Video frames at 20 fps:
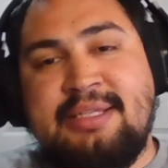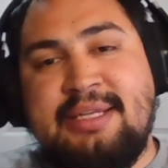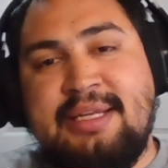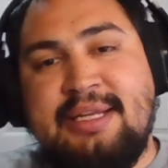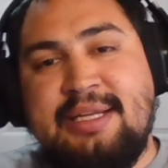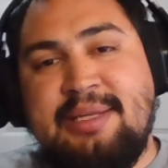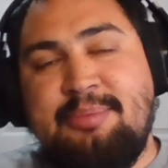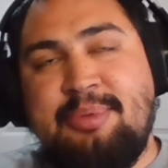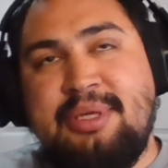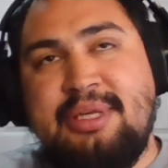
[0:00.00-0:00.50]

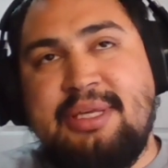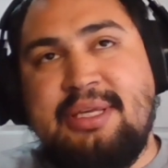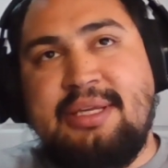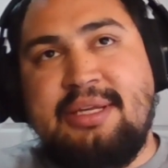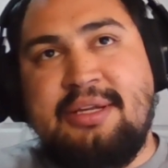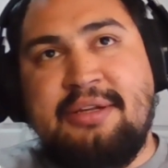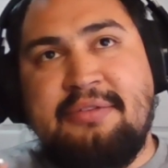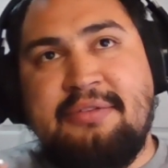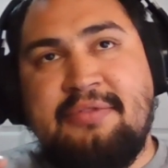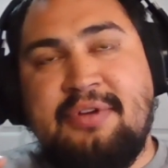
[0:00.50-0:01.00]
TDP
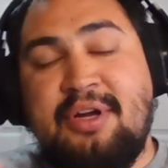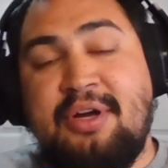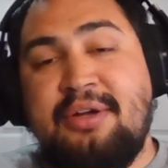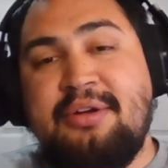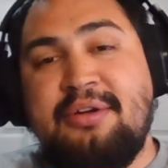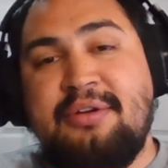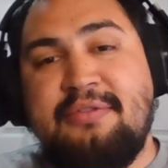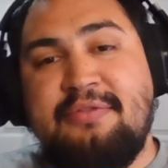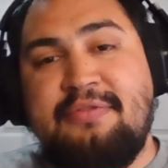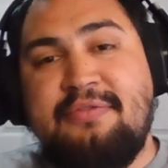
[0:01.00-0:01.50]
of
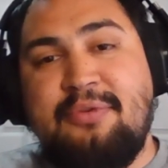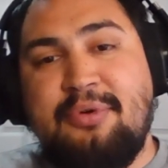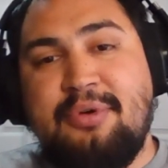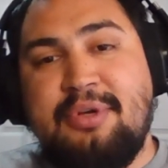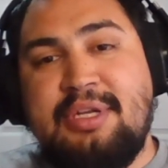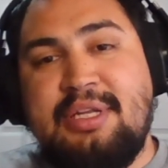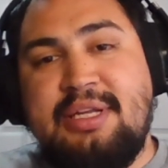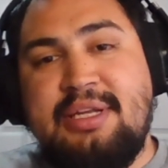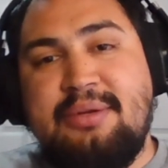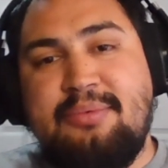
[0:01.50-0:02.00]

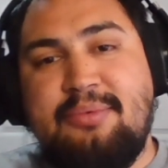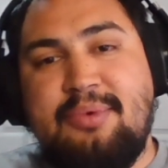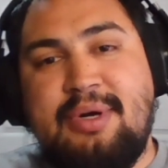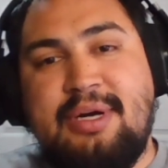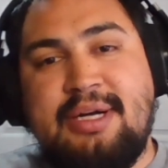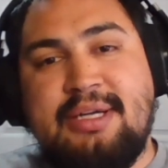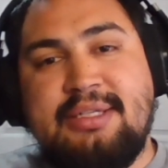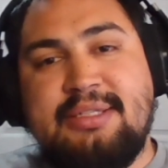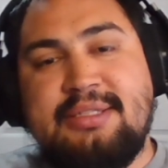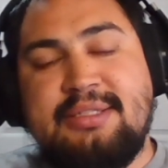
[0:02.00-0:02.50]
114
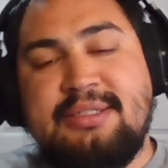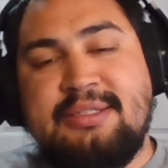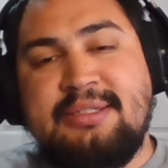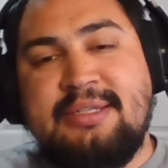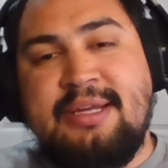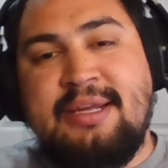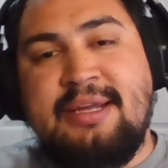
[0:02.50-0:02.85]
watts,